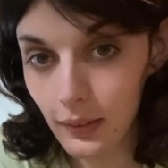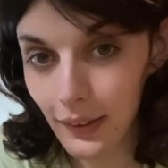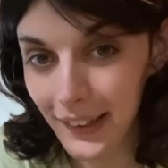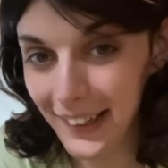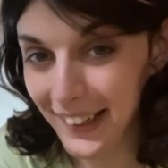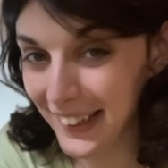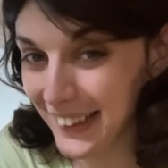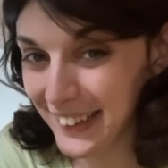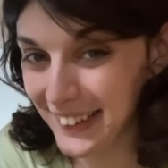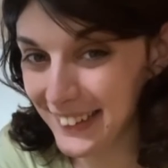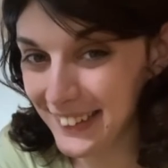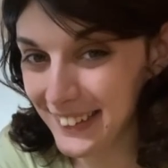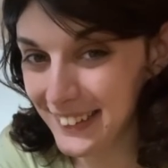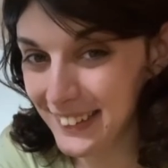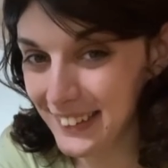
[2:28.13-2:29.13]
hey,
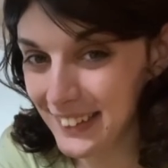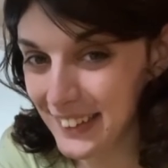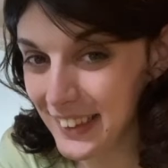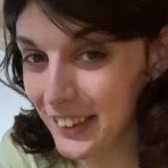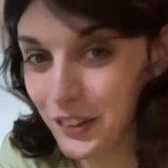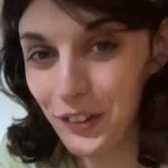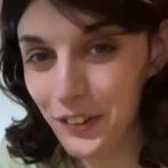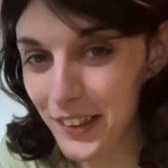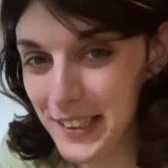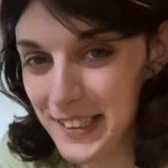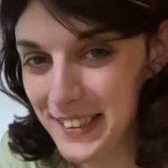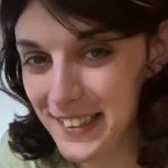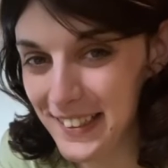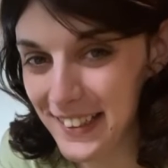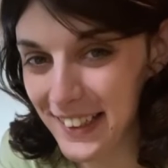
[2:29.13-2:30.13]
you look great
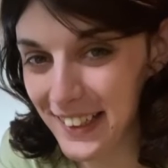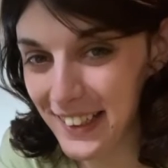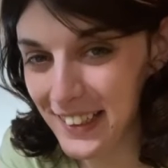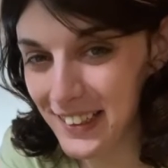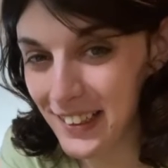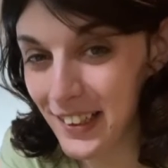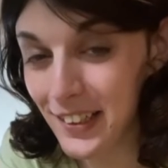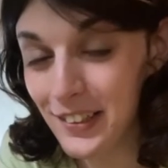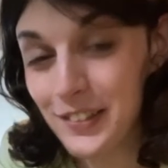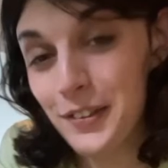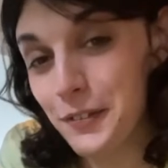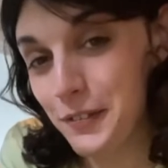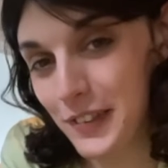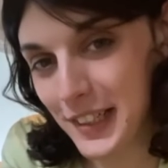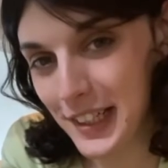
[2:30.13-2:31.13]
today.
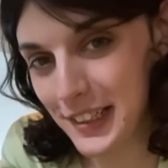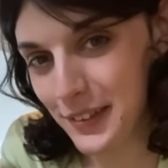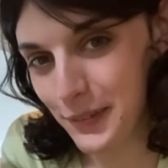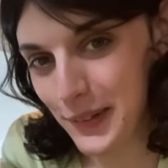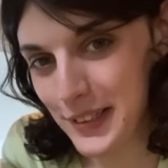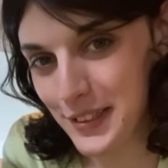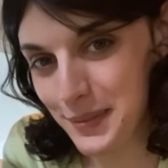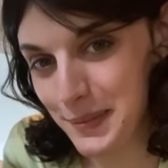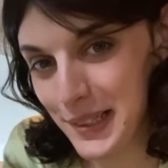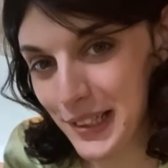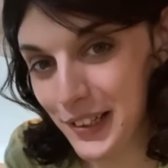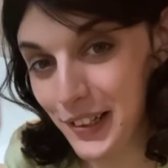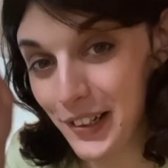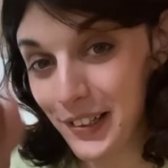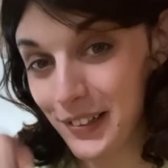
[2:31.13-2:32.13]
Don't forget the recipe
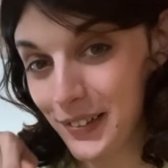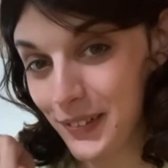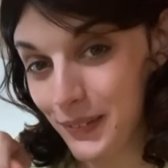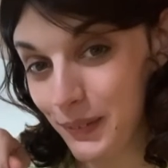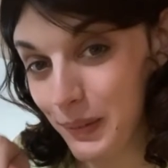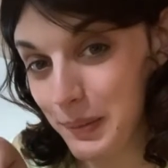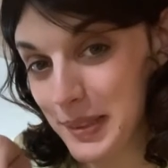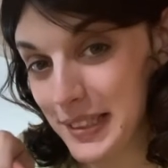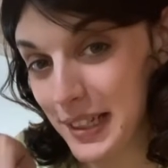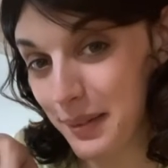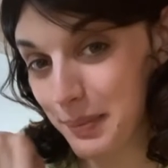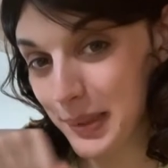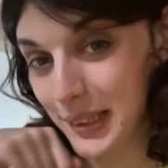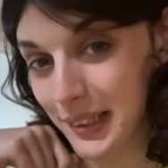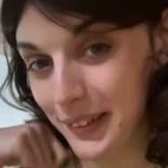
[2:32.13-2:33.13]
card will be down
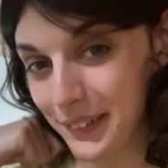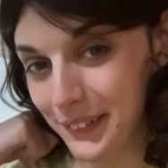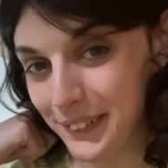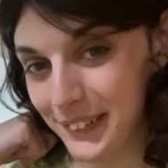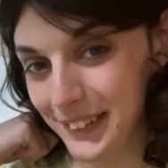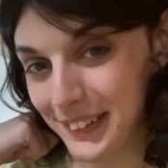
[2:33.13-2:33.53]
below.